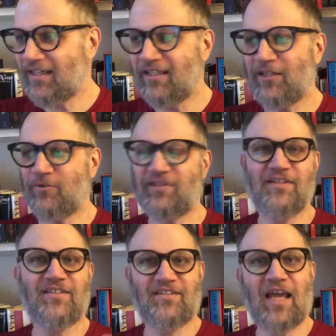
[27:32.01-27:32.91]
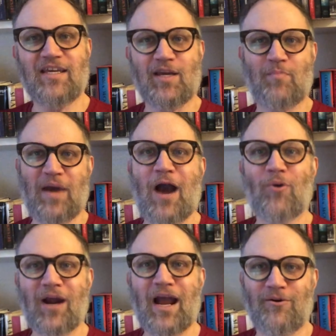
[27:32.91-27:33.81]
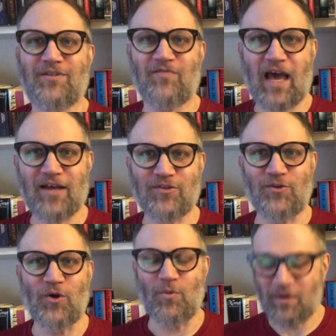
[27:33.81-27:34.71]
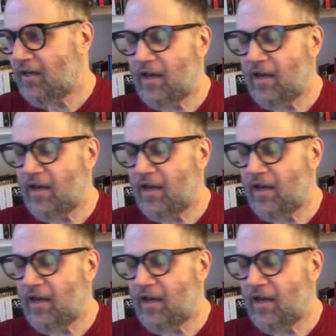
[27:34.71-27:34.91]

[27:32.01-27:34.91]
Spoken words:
And that it was the psychic powerhouse of Astrobe.